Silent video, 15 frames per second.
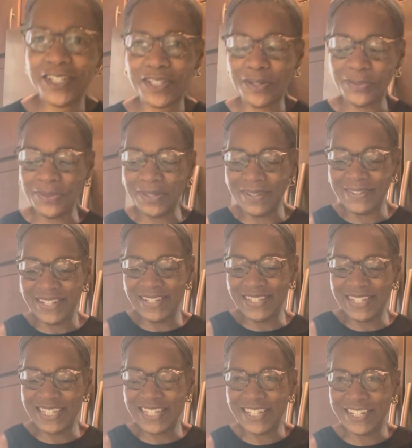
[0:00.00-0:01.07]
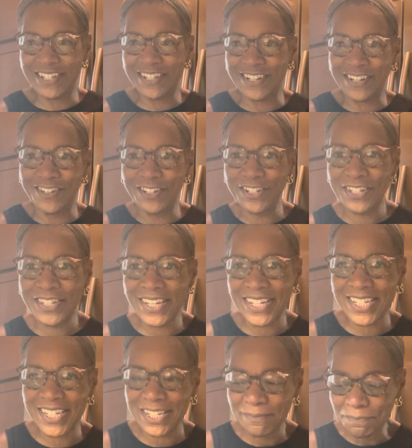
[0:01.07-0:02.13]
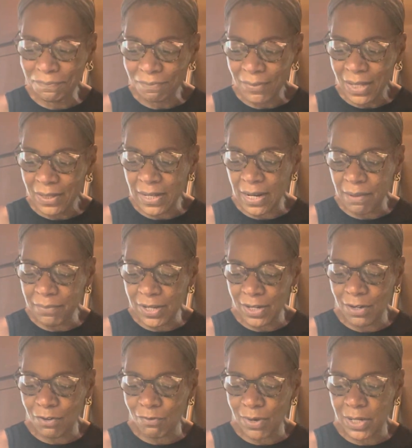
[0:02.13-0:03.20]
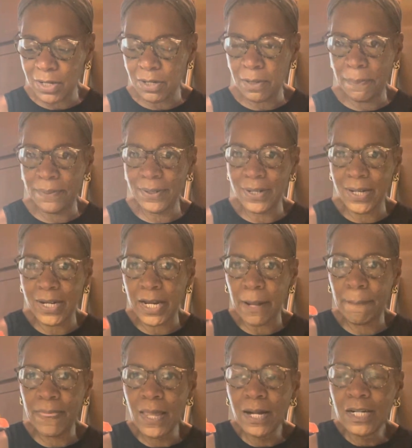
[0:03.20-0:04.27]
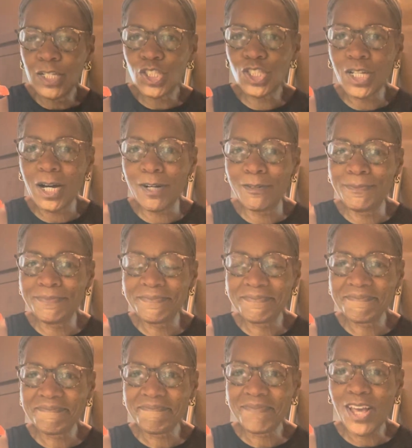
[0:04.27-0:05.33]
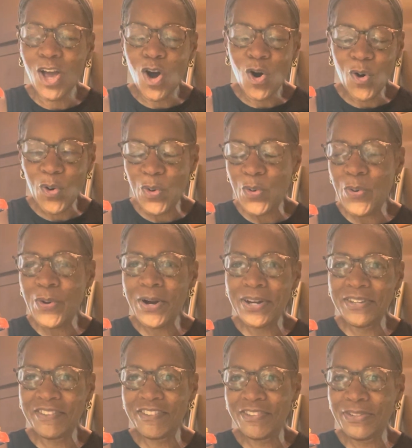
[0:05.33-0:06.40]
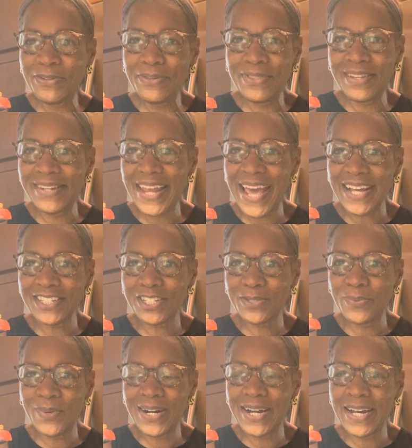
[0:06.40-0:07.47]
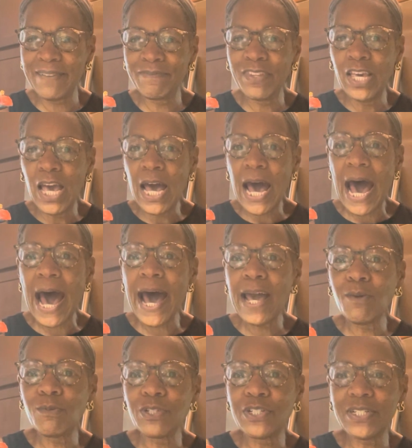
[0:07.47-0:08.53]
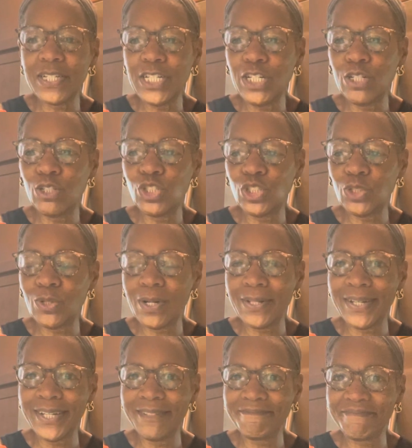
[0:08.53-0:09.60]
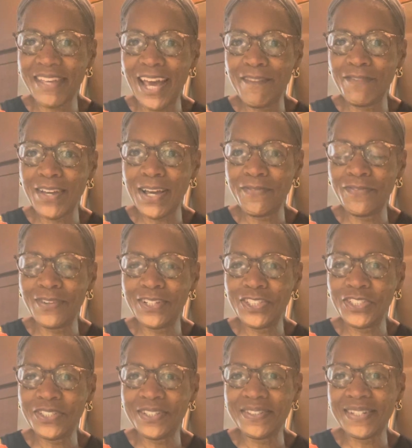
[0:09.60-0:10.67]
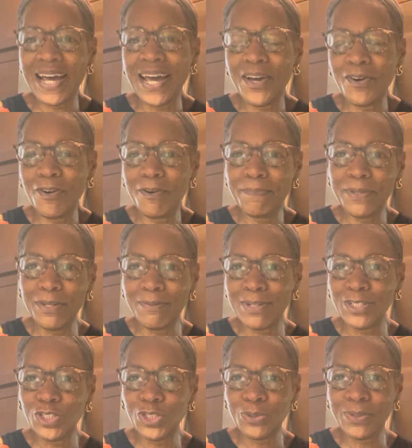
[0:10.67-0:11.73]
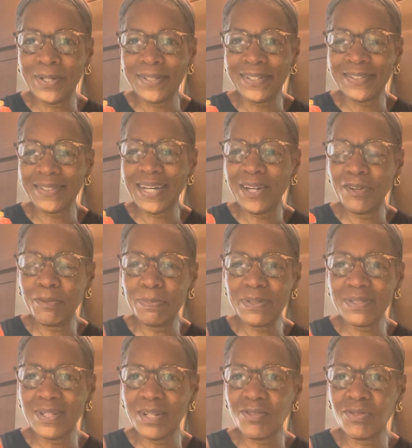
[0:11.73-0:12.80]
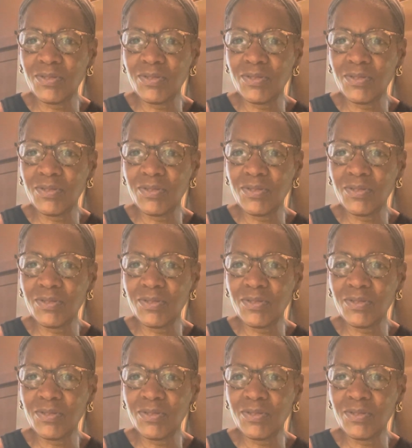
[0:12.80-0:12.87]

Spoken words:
of this goodness that I'm getting ready to put in it. So, on to the next one. I will see you shortly after I finish this. I hope you're enjoying this. I hope it's not too long.